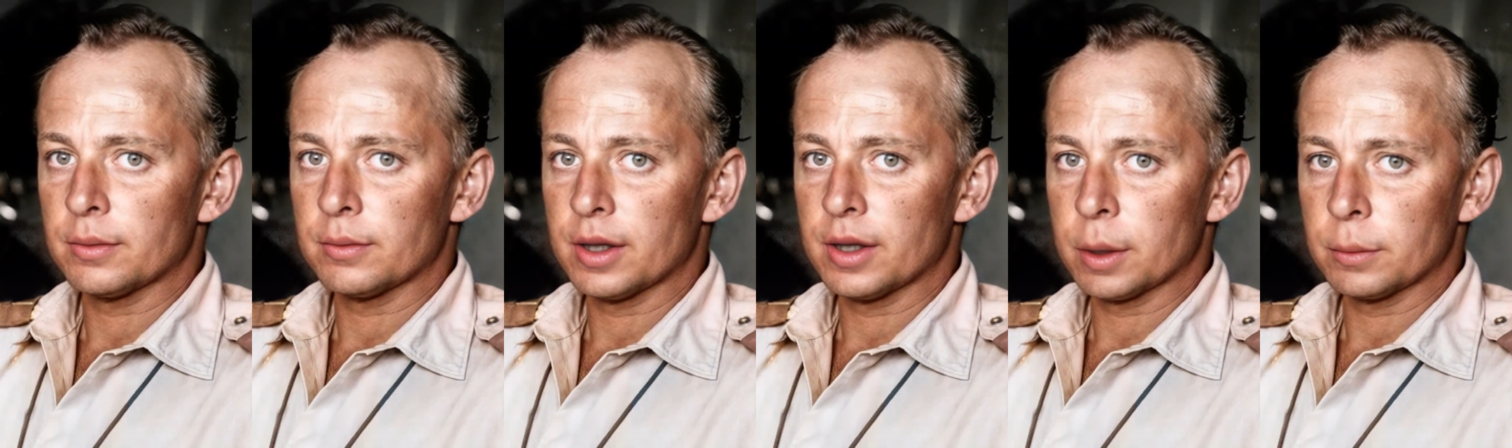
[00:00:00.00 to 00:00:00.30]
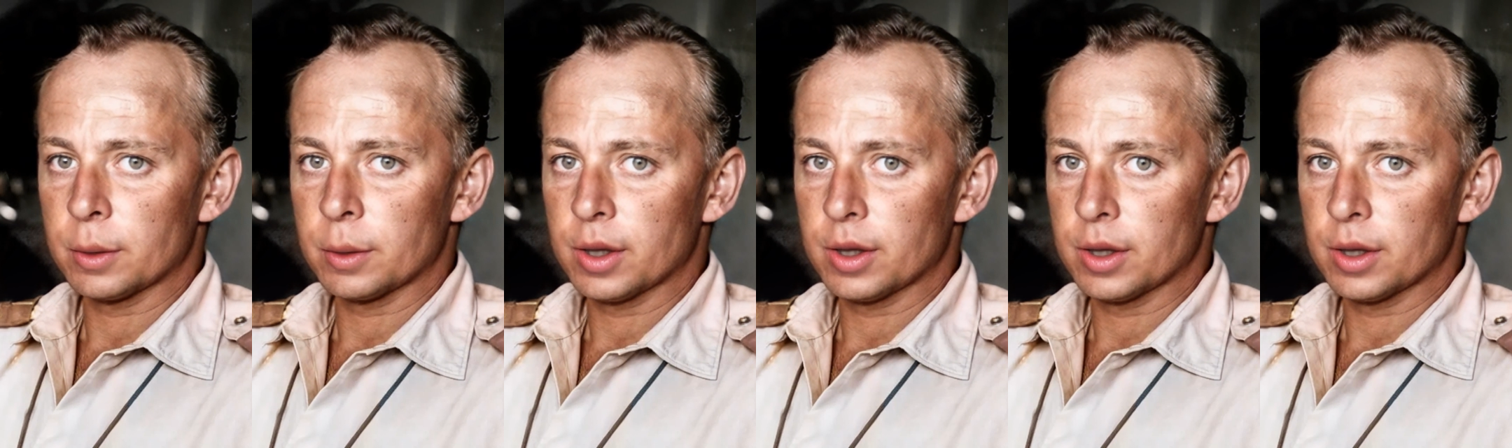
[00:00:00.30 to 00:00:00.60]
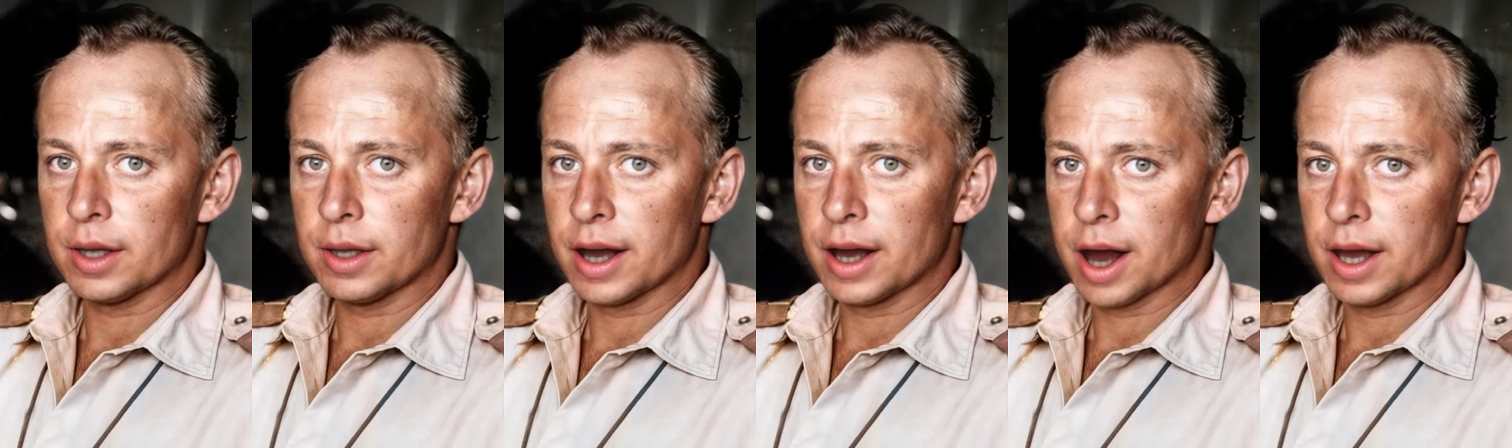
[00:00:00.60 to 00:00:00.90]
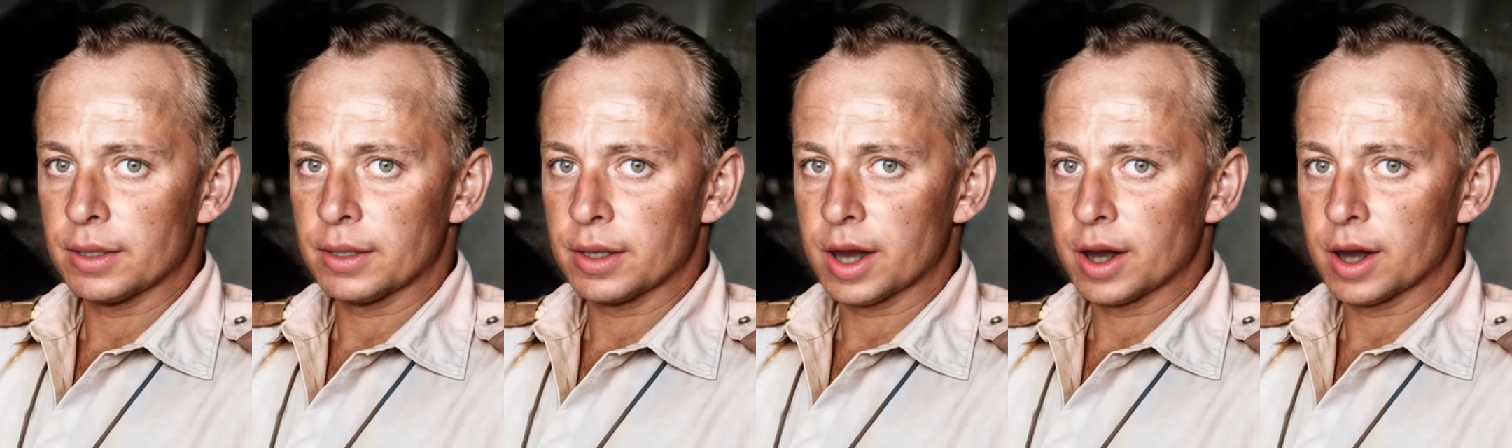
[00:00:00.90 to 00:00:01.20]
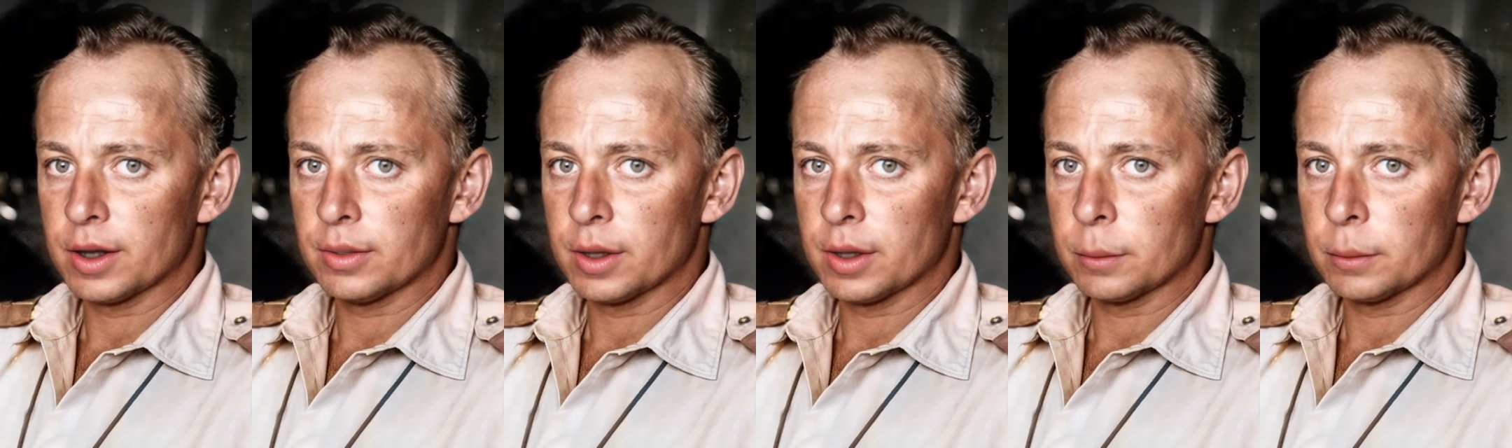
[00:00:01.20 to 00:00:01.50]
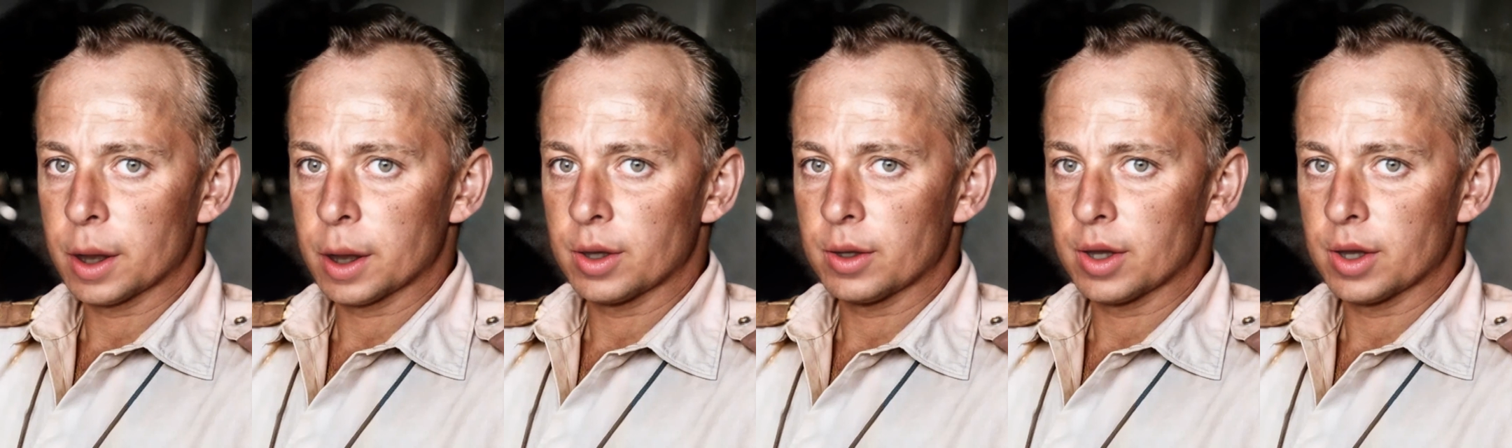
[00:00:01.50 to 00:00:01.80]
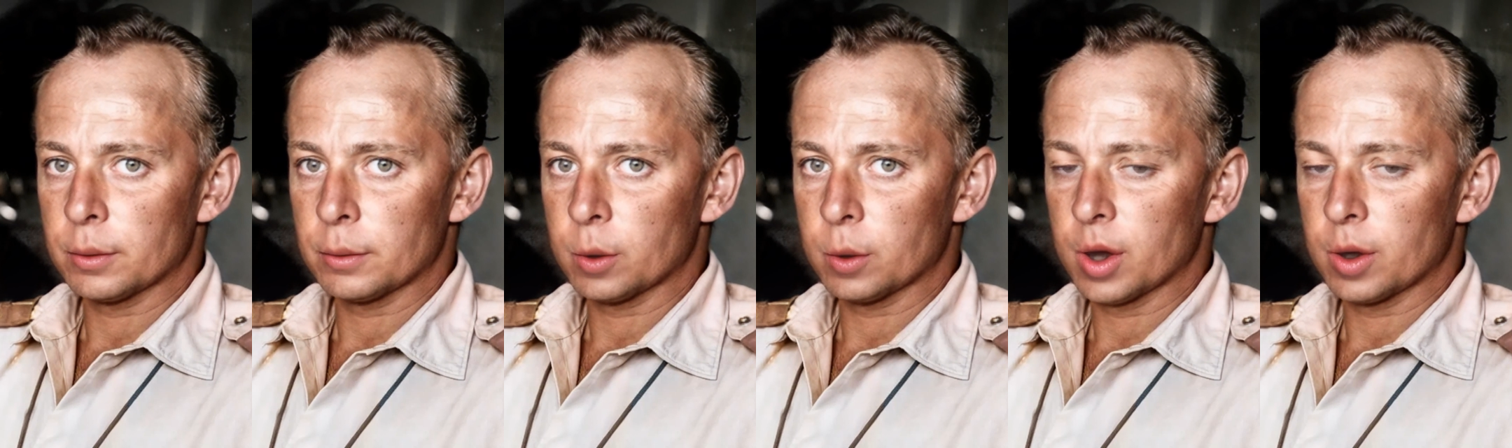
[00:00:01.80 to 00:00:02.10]
Flemish, a son of the
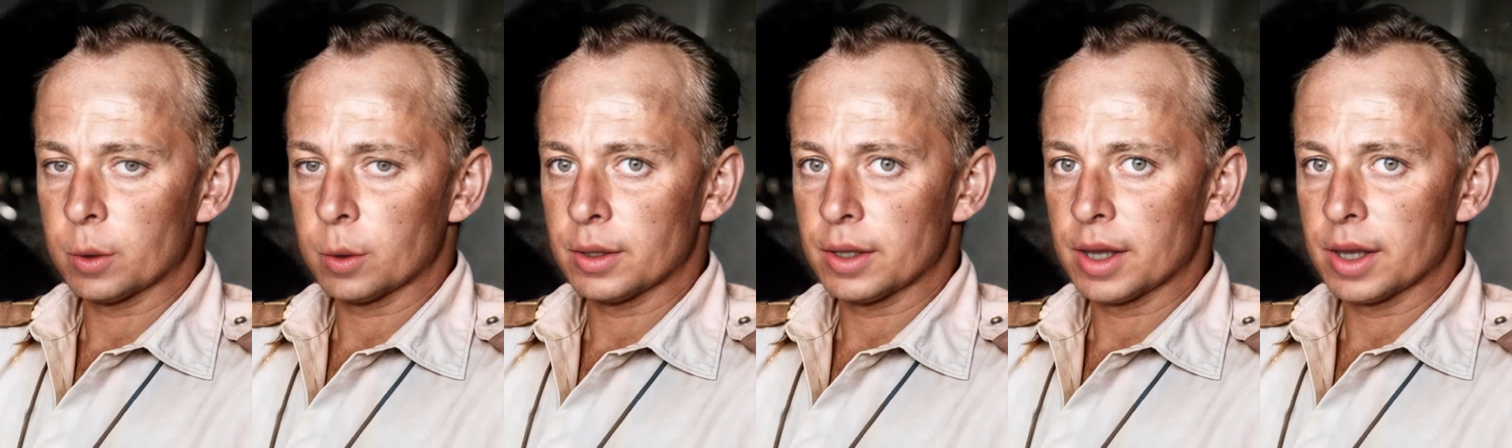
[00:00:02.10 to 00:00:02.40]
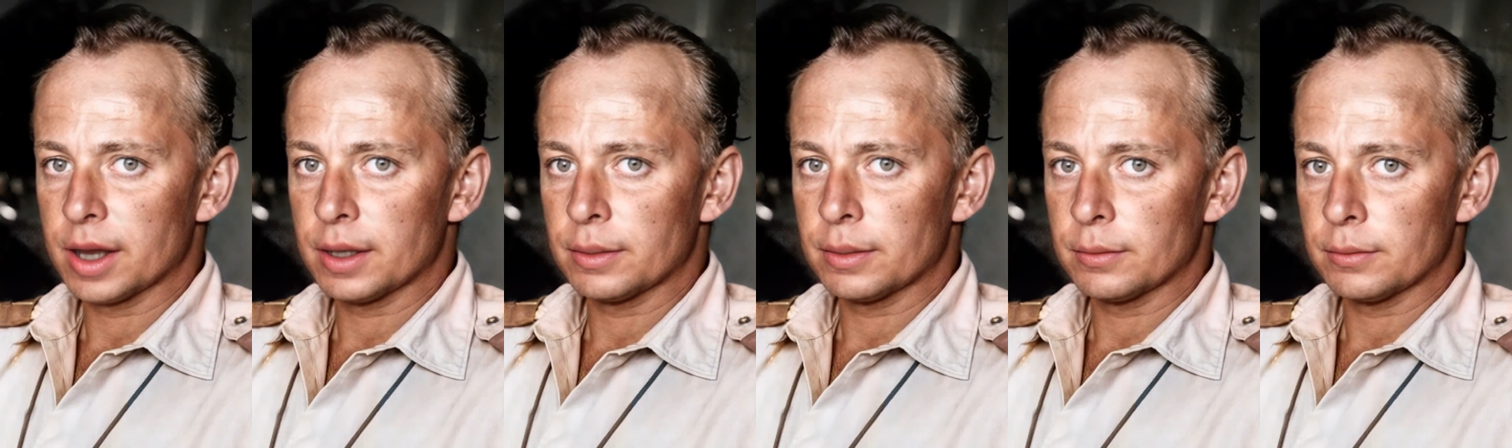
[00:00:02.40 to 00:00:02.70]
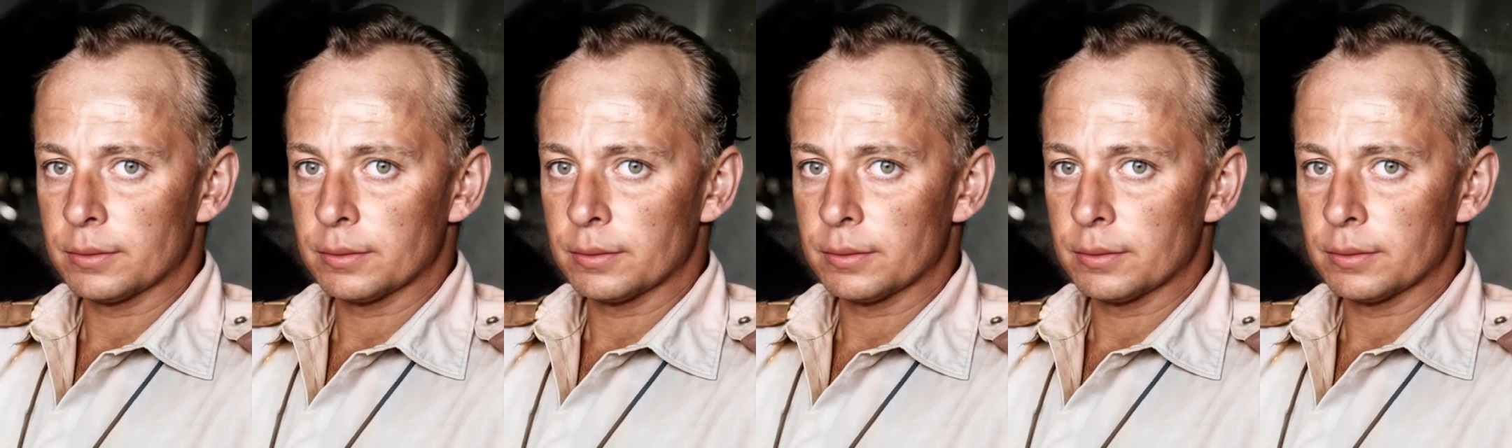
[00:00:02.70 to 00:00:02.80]
Belgian bourgeoisie.